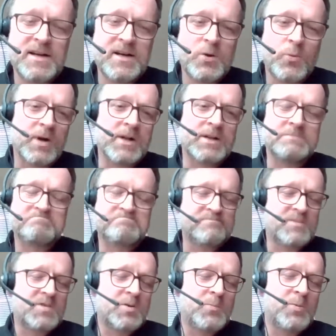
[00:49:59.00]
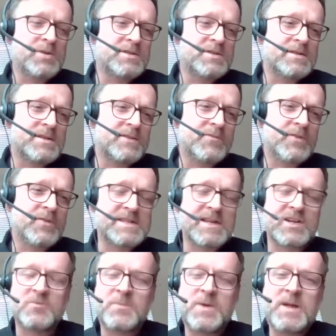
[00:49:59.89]
well, to put a different
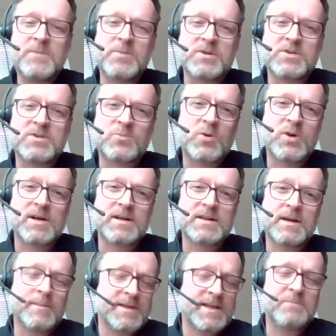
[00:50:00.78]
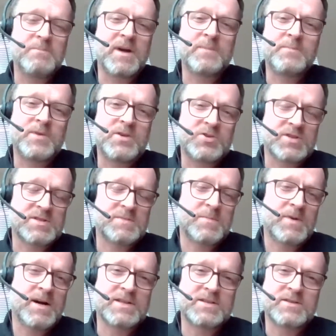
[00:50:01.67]
set of people to work, I mean, that might be just
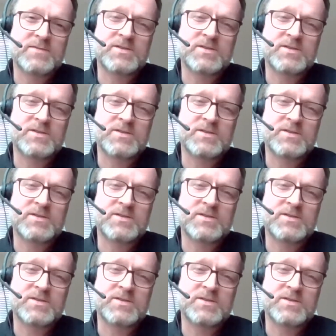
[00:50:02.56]
part of